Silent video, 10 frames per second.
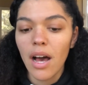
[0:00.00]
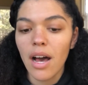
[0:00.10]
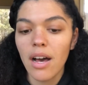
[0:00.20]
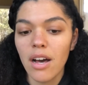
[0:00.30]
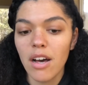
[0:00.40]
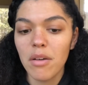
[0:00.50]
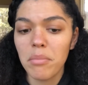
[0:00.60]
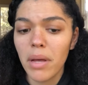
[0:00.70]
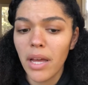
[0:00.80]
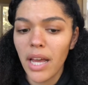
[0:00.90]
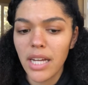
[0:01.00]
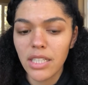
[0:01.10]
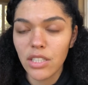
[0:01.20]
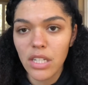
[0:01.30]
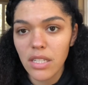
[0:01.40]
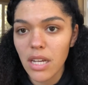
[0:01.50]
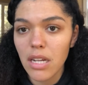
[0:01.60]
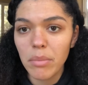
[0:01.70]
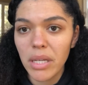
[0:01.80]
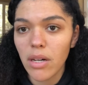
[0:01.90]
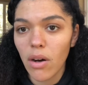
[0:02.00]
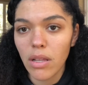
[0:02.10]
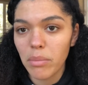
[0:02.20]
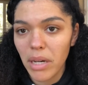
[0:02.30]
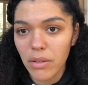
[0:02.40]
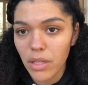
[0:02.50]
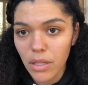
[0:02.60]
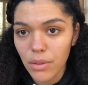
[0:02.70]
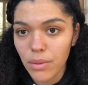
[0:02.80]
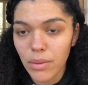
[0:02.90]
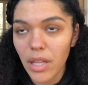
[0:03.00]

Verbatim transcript: Um, and it's just going to be all about you.